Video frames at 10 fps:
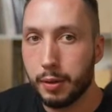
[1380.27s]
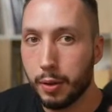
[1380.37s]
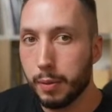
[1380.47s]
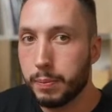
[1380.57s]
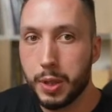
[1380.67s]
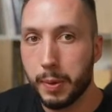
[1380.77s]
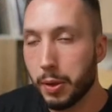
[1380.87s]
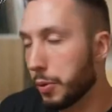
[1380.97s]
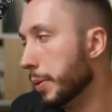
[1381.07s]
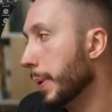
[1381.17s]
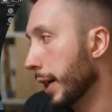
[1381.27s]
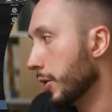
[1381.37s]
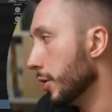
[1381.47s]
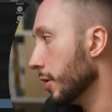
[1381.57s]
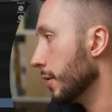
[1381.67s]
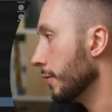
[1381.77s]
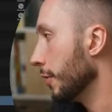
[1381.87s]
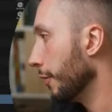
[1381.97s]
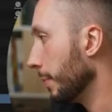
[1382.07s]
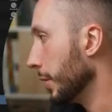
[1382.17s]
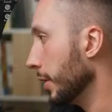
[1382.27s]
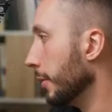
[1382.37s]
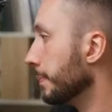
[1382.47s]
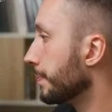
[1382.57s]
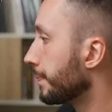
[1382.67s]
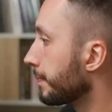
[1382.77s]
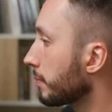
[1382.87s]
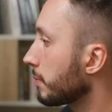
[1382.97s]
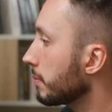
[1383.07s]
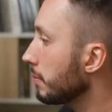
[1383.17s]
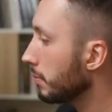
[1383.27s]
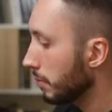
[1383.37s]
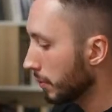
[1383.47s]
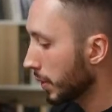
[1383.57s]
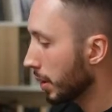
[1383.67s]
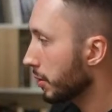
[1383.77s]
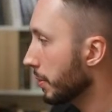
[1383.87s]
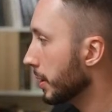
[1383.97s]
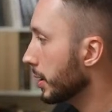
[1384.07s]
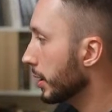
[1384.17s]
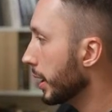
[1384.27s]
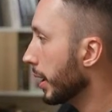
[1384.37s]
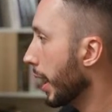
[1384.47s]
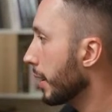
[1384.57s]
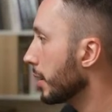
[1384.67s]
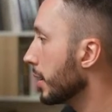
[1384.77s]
or some other 3D packages if you're familiar. So I'm going to delete that.